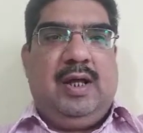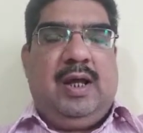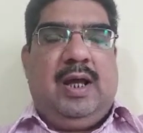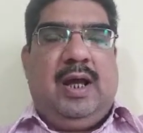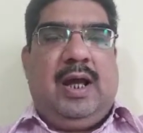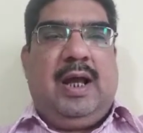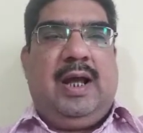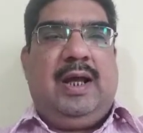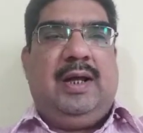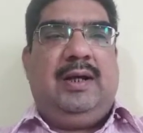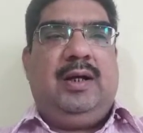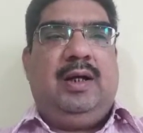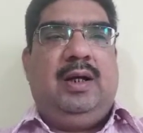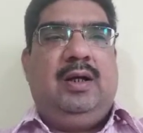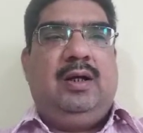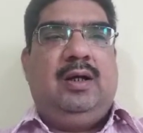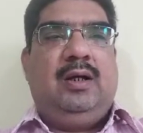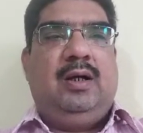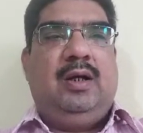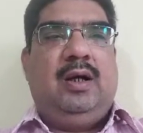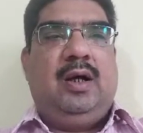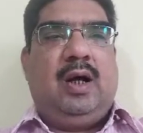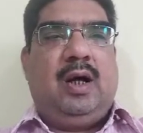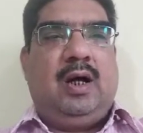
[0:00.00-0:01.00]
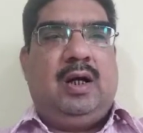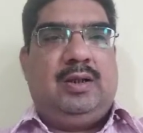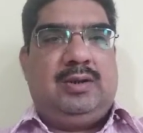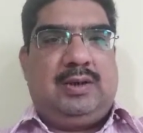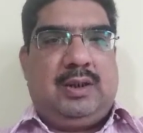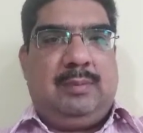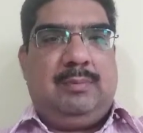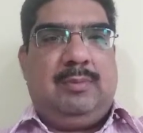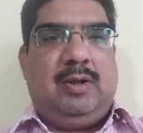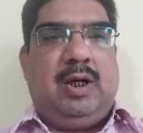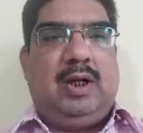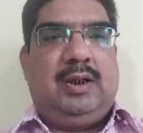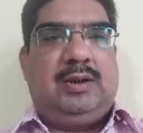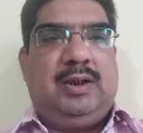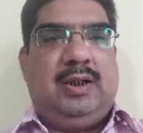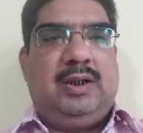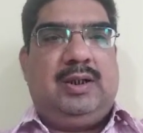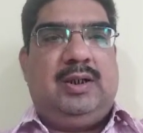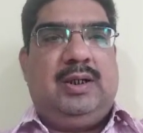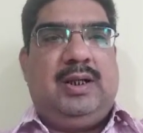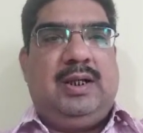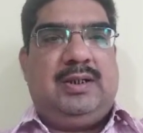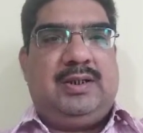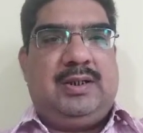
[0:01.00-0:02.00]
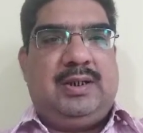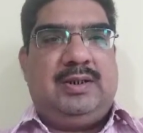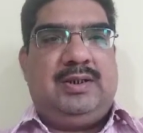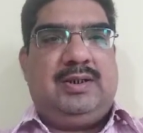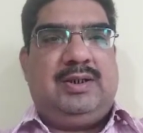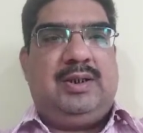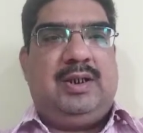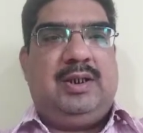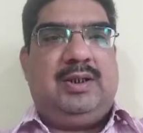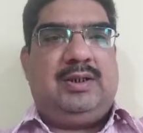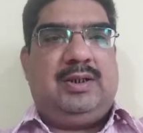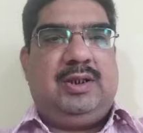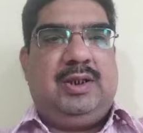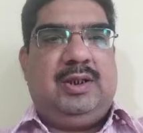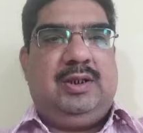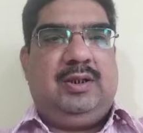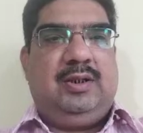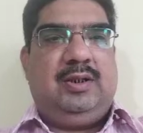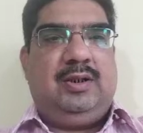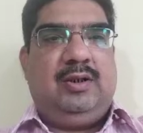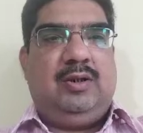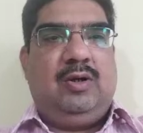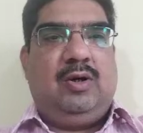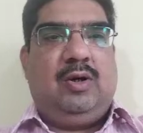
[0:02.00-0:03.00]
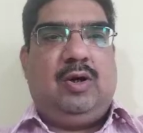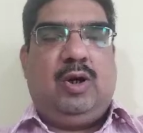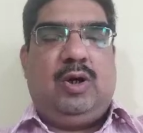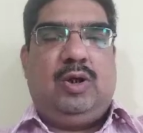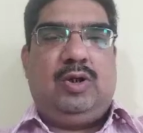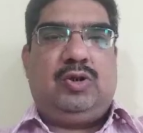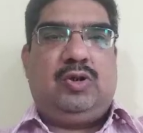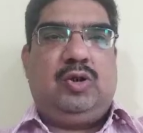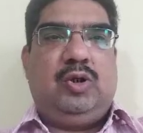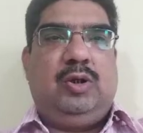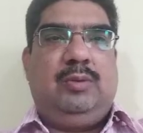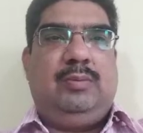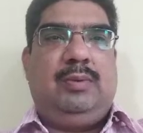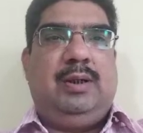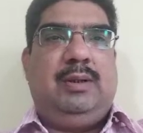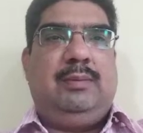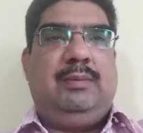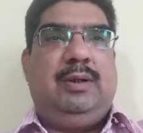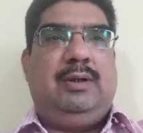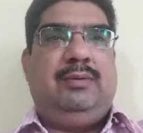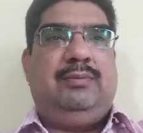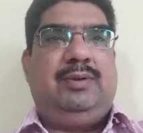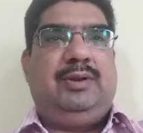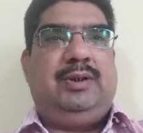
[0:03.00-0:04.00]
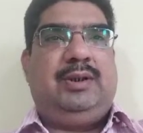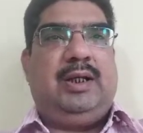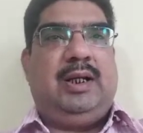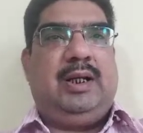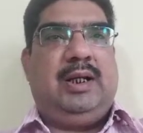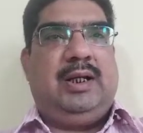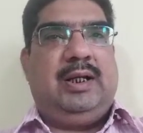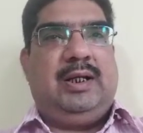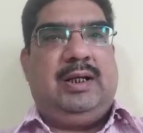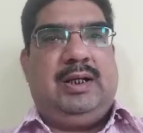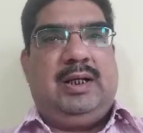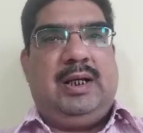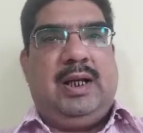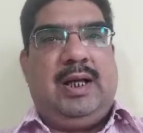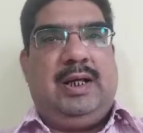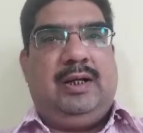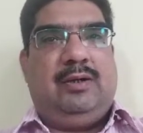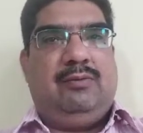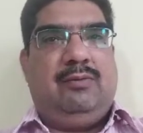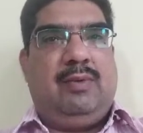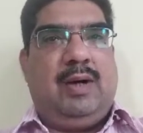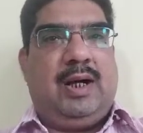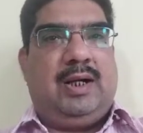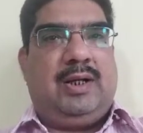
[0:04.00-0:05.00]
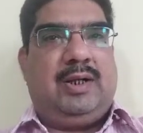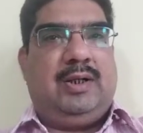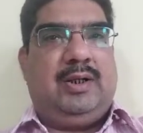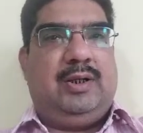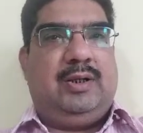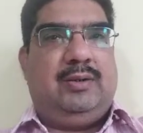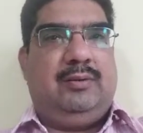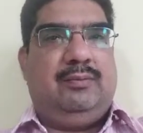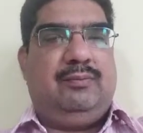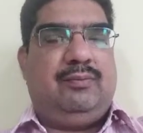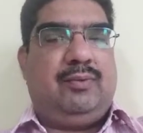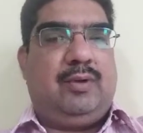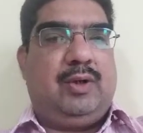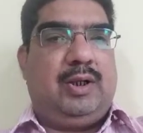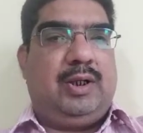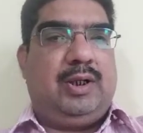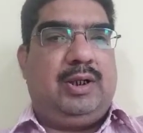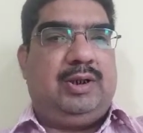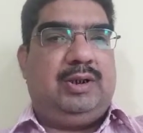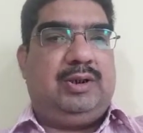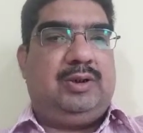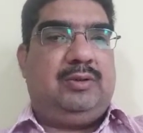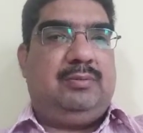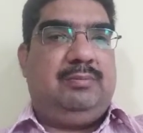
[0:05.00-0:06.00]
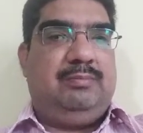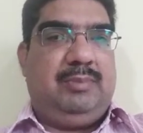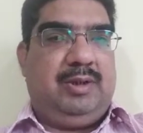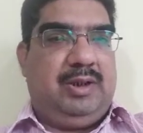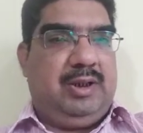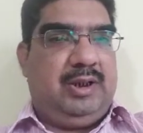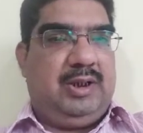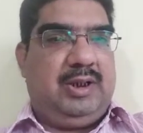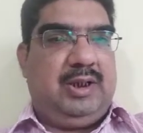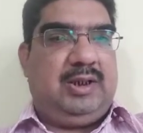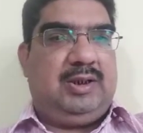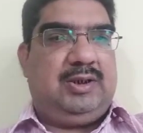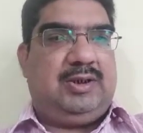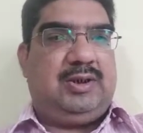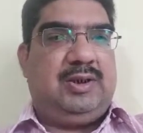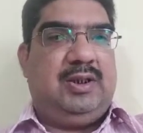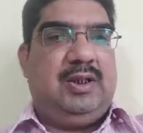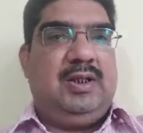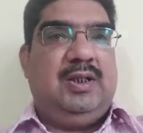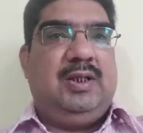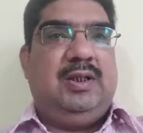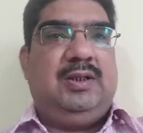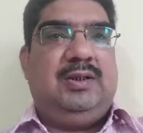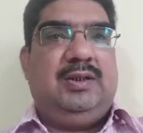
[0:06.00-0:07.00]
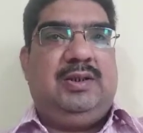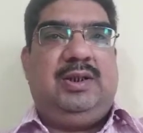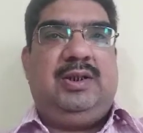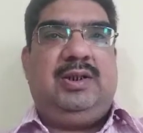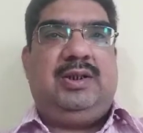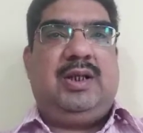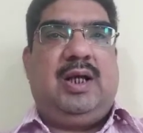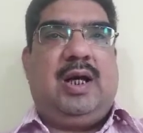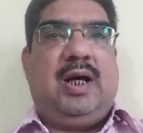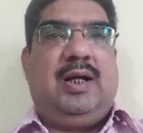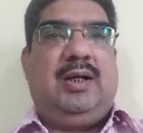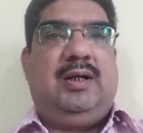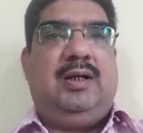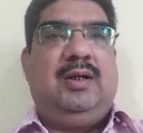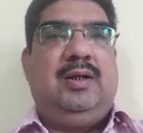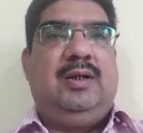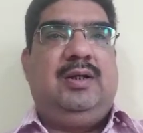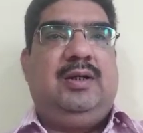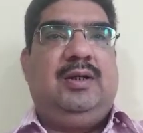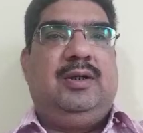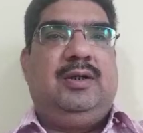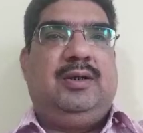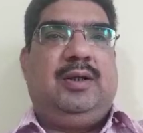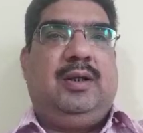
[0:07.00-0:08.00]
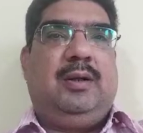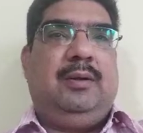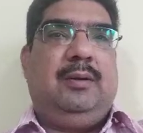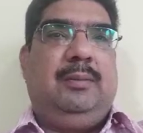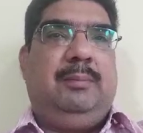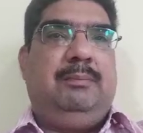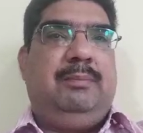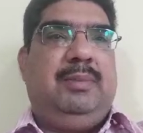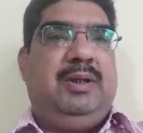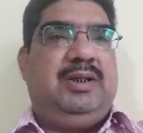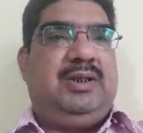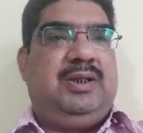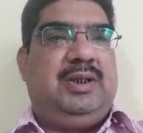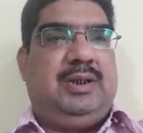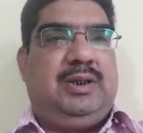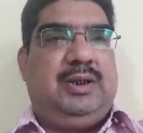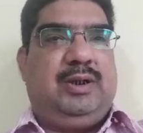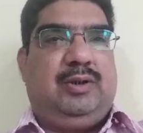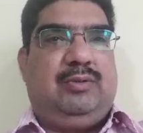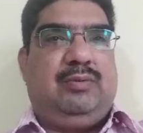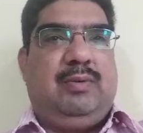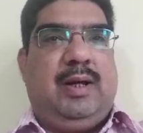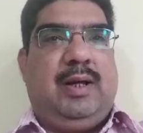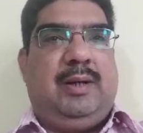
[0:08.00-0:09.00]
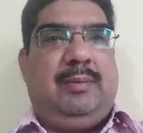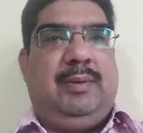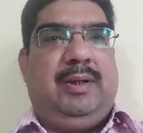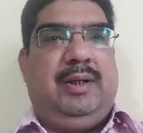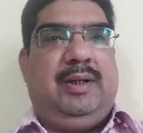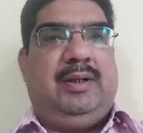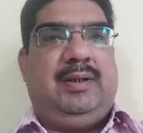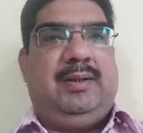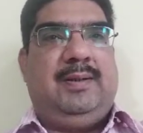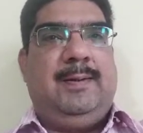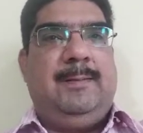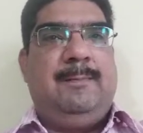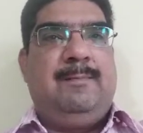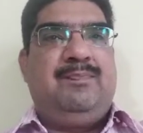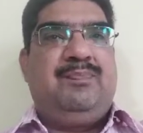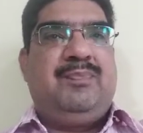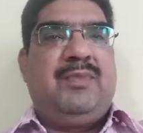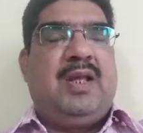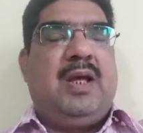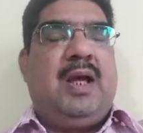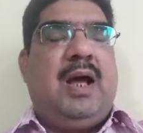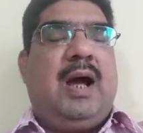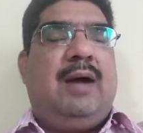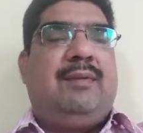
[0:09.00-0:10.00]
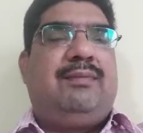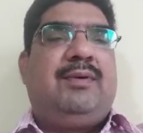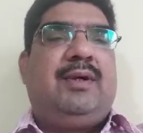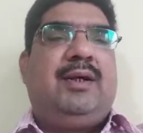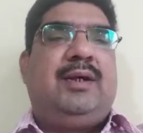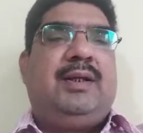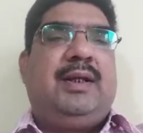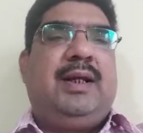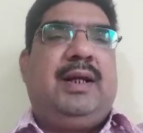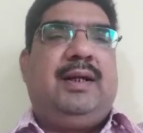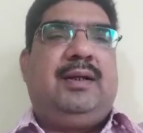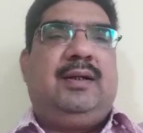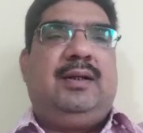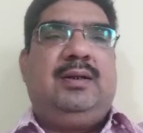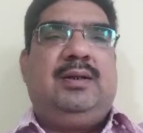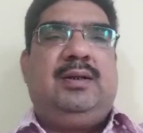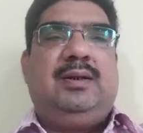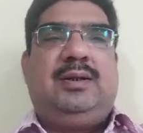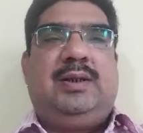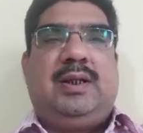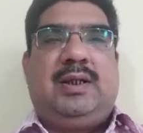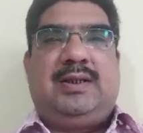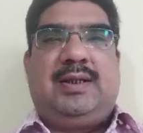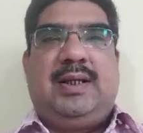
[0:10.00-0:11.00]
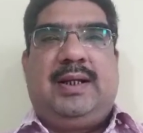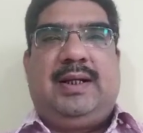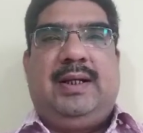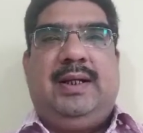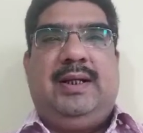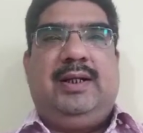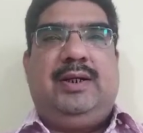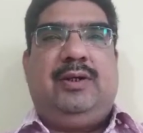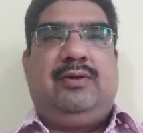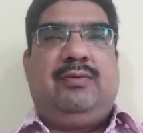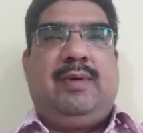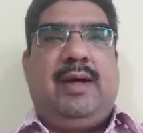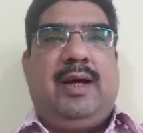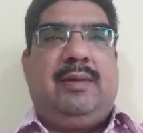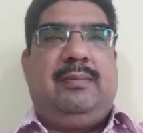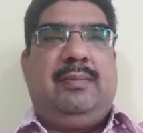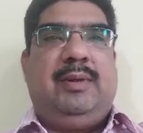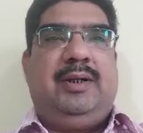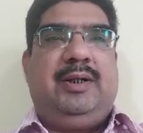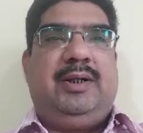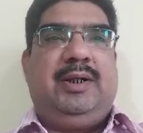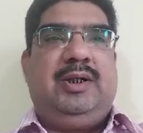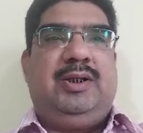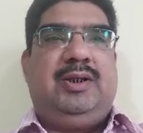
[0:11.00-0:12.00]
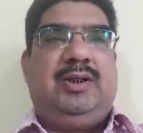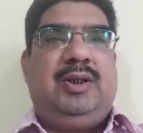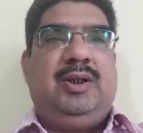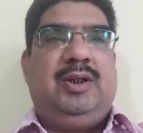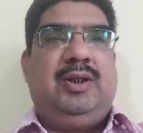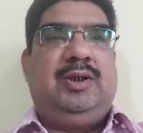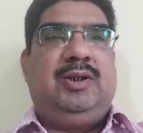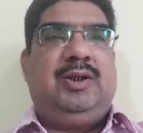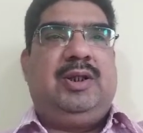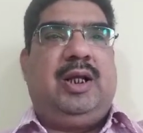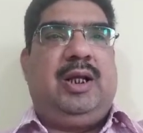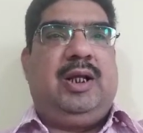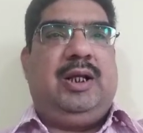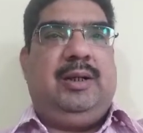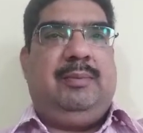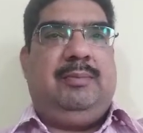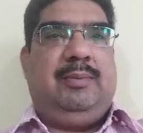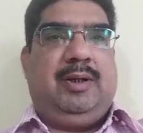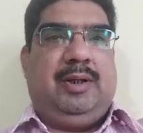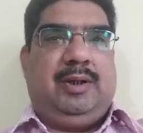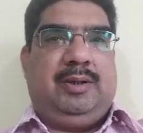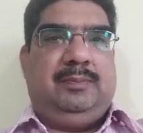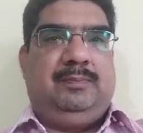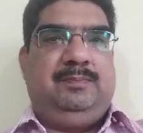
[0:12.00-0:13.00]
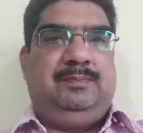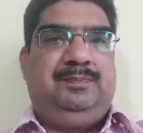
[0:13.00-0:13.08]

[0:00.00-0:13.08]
and some other essential thing also available with the land like water, forest, minerals. These are the basic requirement. After that, the second requirement is the labor.